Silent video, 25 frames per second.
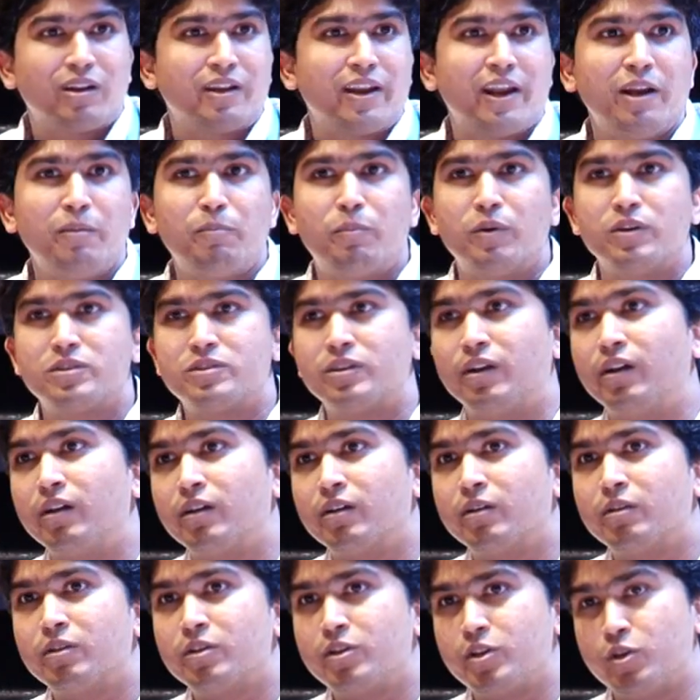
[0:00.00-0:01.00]

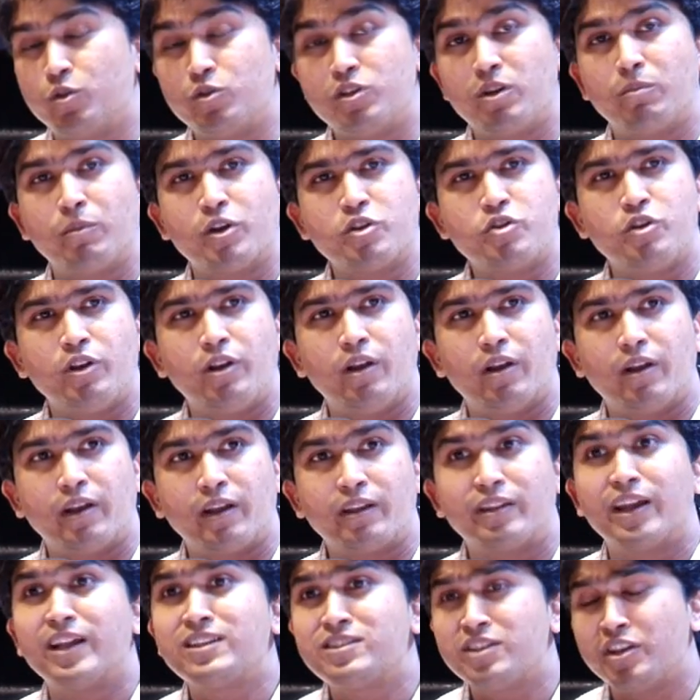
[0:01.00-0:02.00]
10% using machine
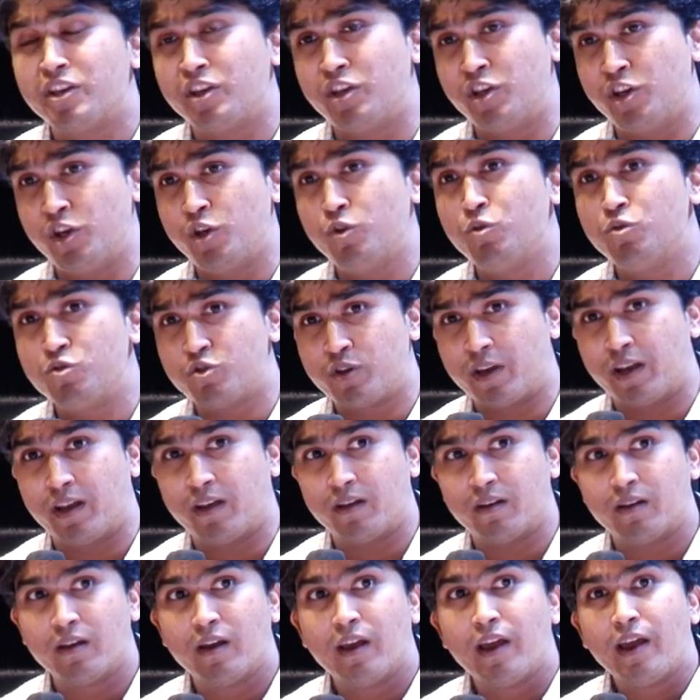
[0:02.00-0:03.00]
learning. That's a huge
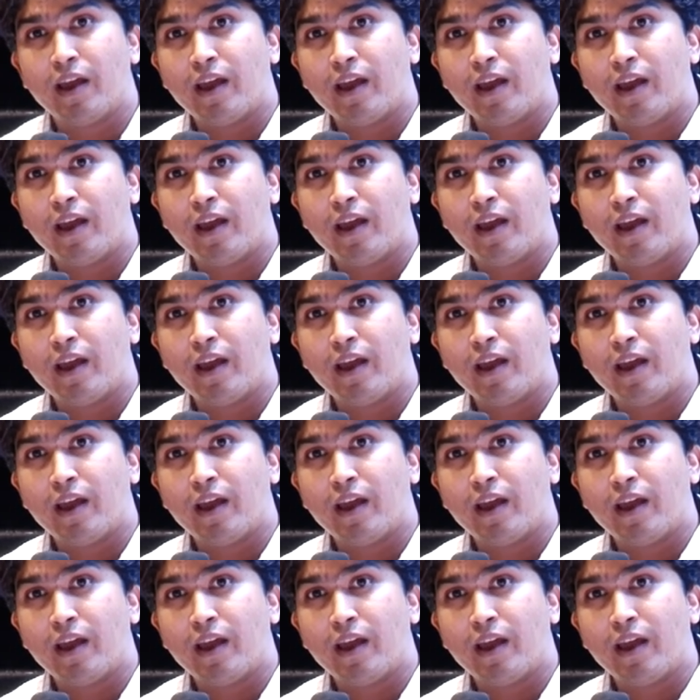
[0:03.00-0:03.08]
gain.